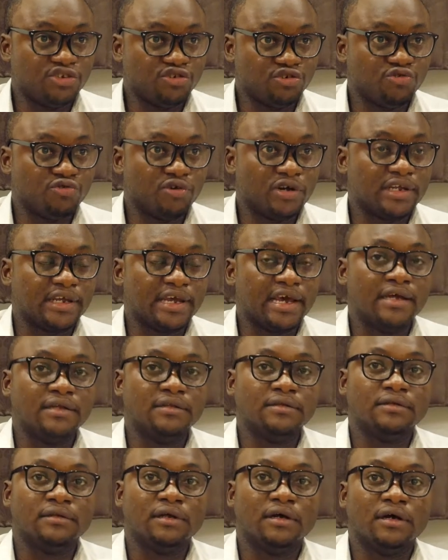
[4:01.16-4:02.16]
children
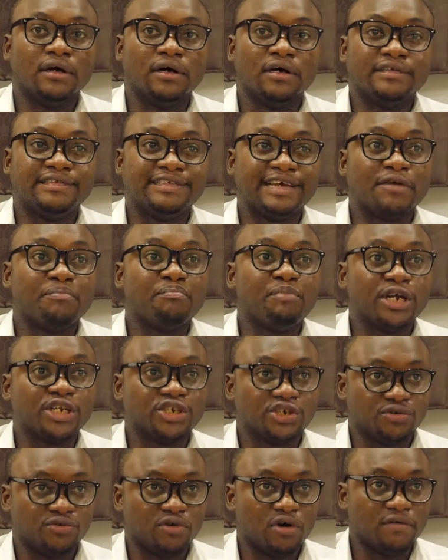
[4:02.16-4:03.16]
can take
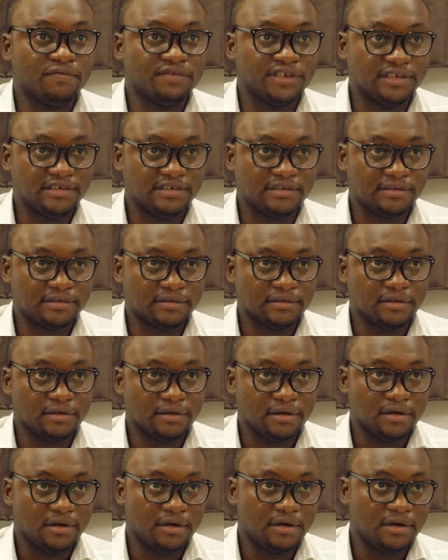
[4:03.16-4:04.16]
picture of this
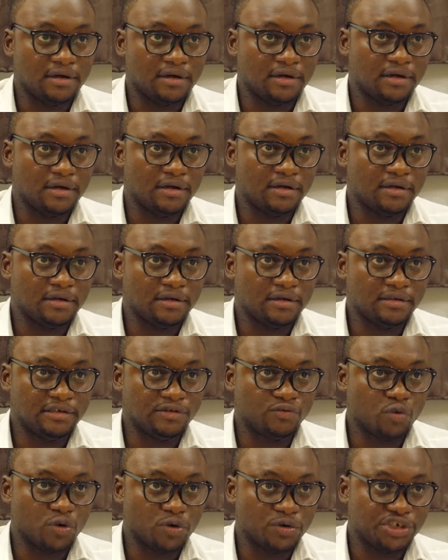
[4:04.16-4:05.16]

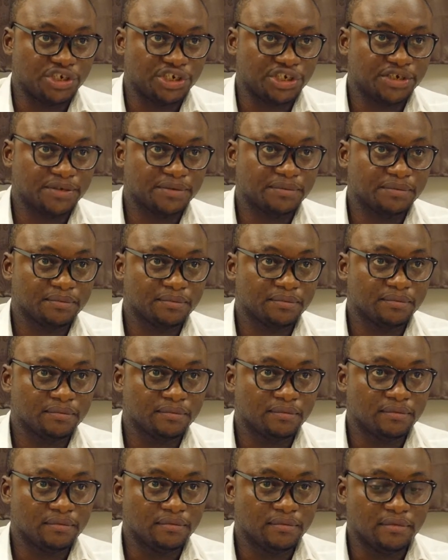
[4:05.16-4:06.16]
watch.
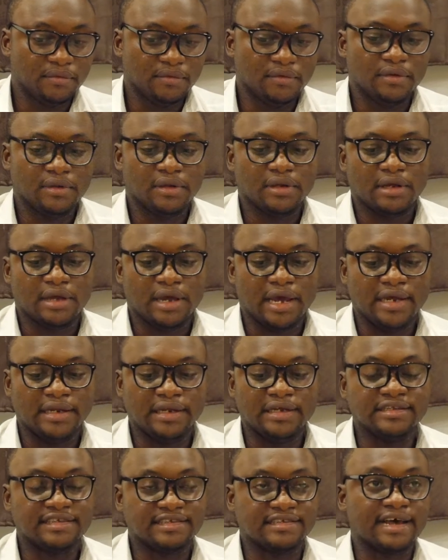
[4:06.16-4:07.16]
And
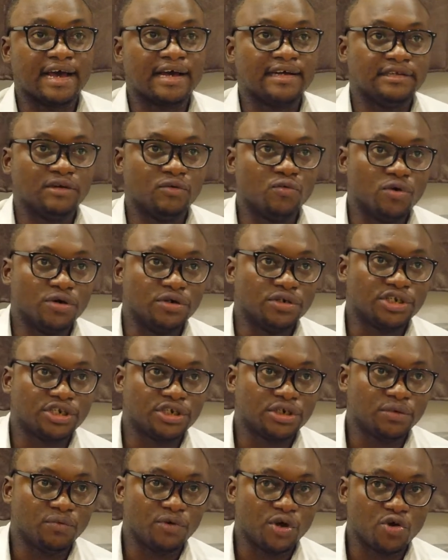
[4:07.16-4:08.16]
inside the
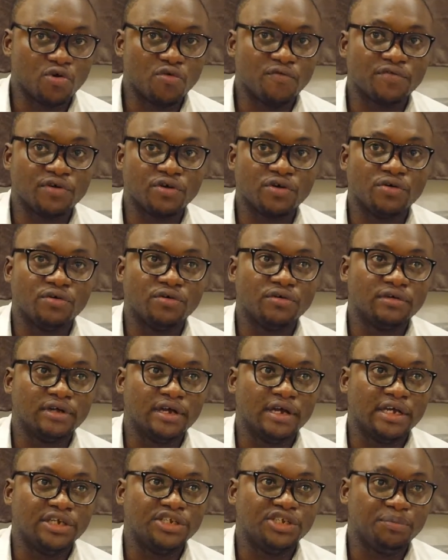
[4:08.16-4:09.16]
watch, we
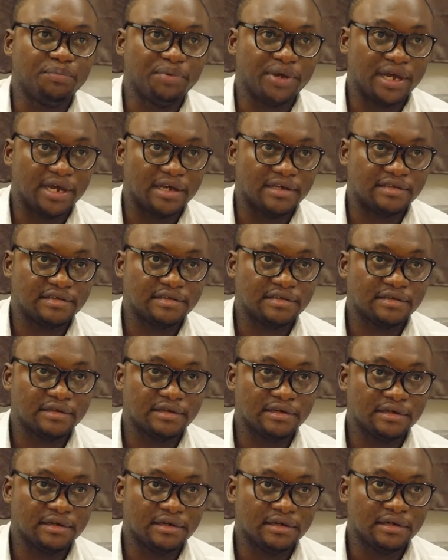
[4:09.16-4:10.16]
configure a GPS.
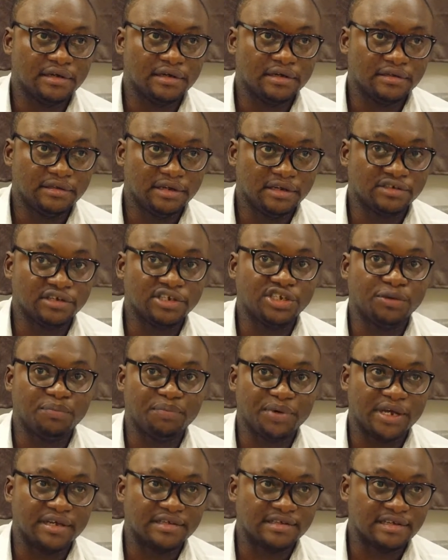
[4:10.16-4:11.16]
There's a
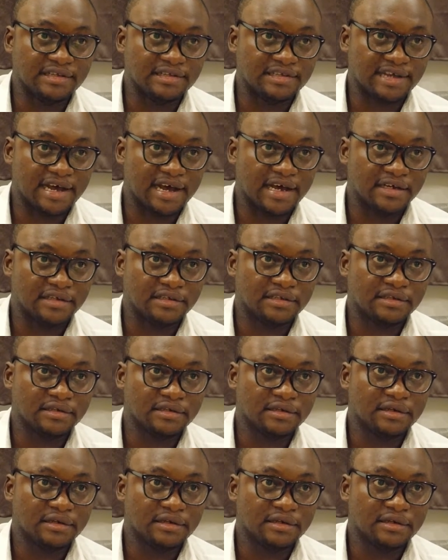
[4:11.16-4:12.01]
GPS inside.